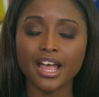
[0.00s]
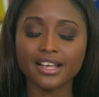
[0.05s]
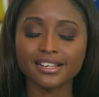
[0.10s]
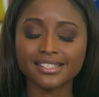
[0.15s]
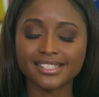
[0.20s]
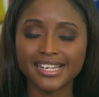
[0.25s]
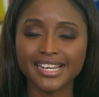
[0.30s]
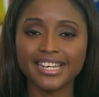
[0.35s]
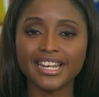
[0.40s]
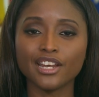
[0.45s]

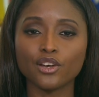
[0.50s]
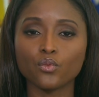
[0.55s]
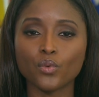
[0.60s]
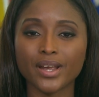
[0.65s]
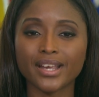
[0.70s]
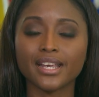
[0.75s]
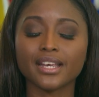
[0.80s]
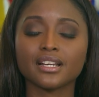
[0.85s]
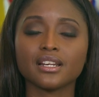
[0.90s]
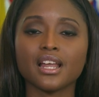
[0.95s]
CNN
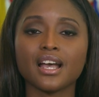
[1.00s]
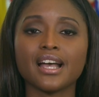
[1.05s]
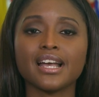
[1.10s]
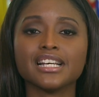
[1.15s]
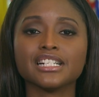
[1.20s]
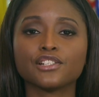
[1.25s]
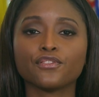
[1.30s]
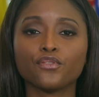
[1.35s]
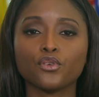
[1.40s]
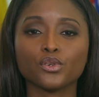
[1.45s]

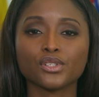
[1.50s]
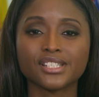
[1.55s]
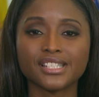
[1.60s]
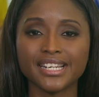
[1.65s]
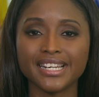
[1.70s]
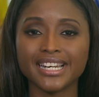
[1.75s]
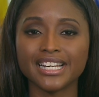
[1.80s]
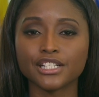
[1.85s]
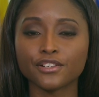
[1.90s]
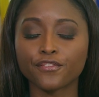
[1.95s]
recognized for
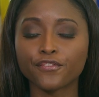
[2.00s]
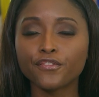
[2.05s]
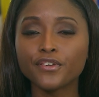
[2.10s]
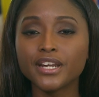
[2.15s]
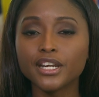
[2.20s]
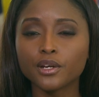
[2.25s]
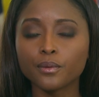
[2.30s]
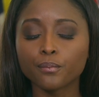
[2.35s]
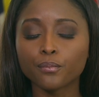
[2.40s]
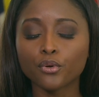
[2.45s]
CNN's
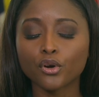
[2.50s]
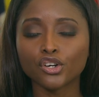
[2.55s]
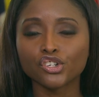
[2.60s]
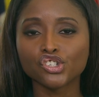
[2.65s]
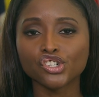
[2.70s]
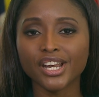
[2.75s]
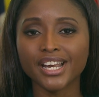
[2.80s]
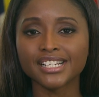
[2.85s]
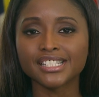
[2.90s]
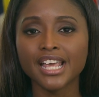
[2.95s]
Freedom
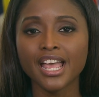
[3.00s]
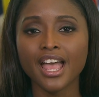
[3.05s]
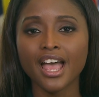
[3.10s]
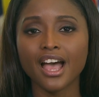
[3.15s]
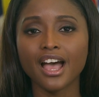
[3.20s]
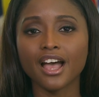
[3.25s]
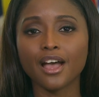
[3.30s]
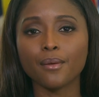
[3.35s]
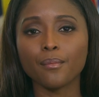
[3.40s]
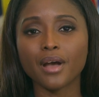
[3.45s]
Project,
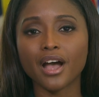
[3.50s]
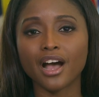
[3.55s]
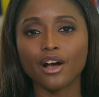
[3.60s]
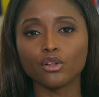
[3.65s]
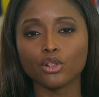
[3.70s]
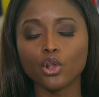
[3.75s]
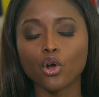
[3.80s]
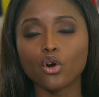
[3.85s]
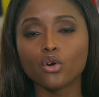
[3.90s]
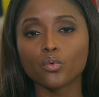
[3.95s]
our
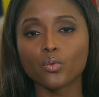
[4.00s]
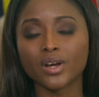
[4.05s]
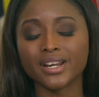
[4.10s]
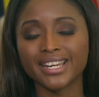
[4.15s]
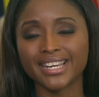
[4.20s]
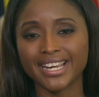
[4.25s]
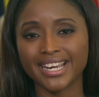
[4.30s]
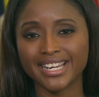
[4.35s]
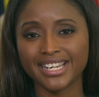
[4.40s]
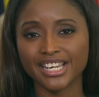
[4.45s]

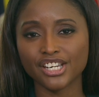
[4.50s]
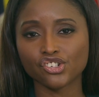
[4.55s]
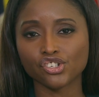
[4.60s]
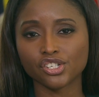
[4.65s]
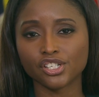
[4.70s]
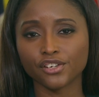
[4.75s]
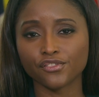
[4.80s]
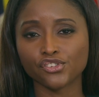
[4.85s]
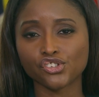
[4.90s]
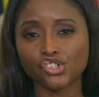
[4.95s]
long-running
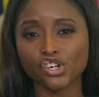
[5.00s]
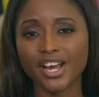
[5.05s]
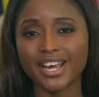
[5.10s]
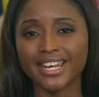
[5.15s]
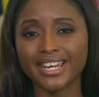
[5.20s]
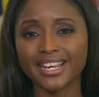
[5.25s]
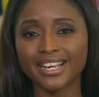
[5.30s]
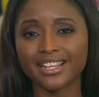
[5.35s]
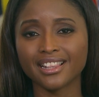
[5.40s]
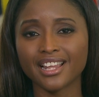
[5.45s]
initiative
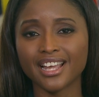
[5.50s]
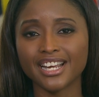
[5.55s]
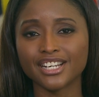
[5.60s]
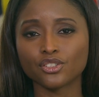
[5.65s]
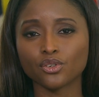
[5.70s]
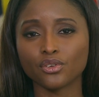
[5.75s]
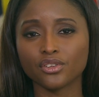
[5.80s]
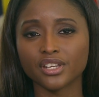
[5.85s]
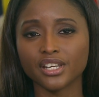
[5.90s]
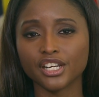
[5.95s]
shining a
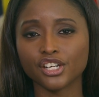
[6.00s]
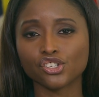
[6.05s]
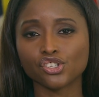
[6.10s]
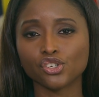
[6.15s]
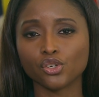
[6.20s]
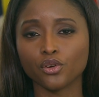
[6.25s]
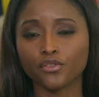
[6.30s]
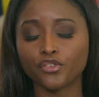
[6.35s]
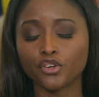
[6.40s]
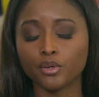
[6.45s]
light on the
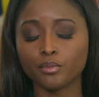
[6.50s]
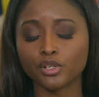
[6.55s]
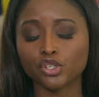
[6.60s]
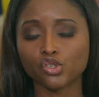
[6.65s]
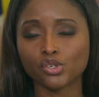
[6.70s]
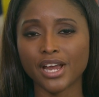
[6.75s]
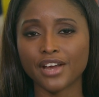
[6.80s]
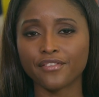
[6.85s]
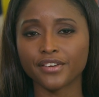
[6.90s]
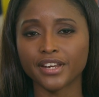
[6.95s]
issue of human
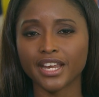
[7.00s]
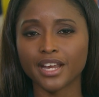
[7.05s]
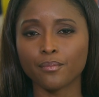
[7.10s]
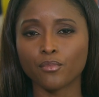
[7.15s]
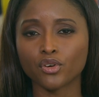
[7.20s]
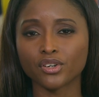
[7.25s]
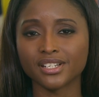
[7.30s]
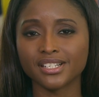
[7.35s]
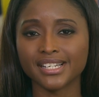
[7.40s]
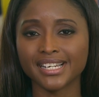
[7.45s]
trafficking,
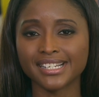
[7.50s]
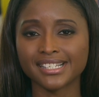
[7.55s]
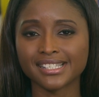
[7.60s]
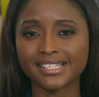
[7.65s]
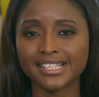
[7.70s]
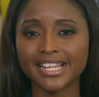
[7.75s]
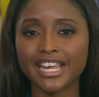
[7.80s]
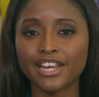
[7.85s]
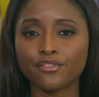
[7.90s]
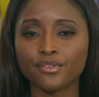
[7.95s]
modern-day
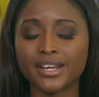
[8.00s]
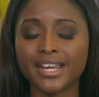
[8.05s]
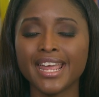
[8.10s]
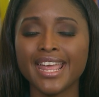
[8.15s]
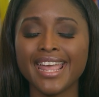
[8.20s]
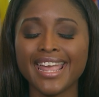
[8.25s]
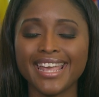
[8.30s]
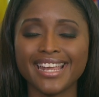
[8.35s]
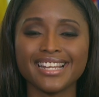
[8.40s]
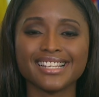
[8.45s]
slavery.
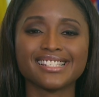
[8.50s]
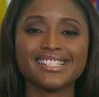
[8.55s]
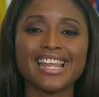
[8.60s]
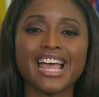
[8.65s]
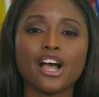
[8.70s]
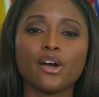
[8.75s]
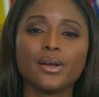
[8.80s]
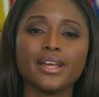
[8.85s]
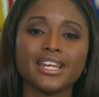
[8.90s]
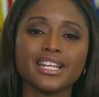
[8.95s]
It is
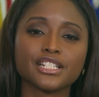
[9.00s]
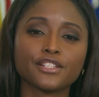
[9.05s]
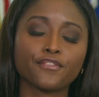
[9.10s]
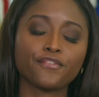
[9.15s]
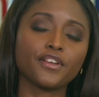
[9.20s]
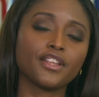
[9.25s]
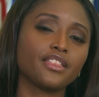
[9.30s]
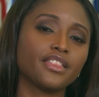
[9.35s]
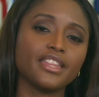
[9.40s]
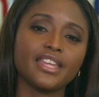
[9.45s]
now in its
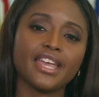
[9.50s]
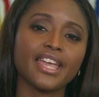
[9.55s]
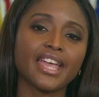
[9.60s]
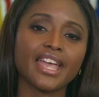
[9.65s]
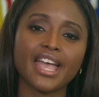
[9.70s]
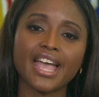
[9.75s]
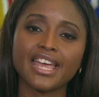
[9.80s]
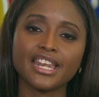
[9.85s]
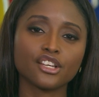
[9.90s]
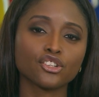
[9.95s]
5th
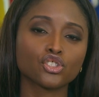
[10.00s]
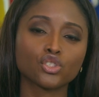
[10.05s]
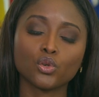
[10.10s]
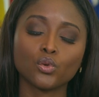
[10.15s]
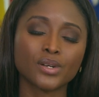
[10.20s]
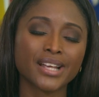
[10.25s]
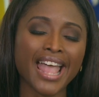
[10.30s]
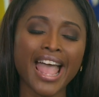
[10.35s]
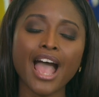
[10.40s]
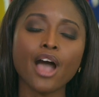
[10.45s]
year and has
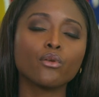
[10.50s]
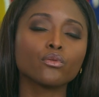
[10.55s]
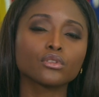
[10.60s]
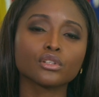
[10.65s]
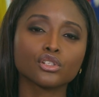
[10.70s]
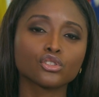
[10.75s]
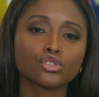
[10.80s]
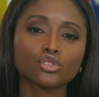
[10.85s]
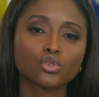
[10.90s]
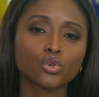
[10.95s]
told
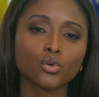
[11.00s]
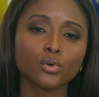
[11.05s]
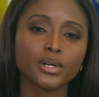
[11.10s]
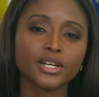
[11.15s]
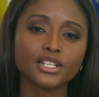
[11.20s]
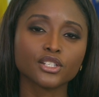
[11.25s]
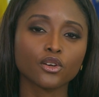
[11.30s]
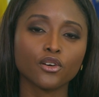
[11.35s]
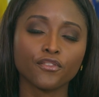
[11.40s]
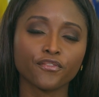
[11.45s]
countless
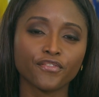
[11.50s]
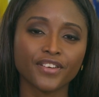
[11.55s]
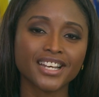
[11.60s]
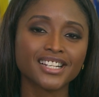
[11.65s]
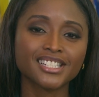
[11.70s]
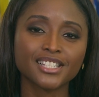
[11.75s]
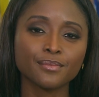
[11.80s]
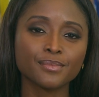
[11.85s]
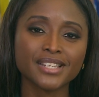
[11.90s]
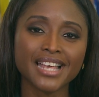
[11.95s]
stories of
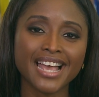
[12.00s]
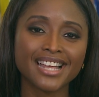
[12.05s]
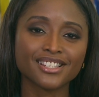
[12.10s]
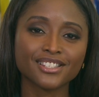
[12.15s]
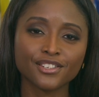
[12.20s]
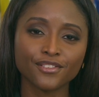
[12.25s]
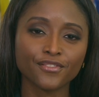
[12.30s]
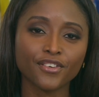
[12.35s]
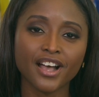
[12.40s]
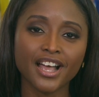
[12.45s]
victims and
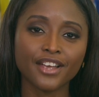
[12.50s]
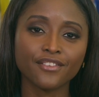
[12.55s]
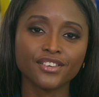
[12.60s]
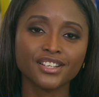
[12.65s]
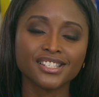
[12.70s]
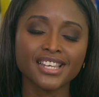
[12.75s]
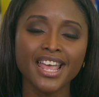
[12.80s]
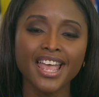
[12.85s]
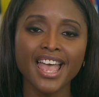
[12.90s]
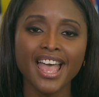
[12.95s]

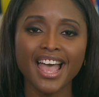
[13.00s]
survivors.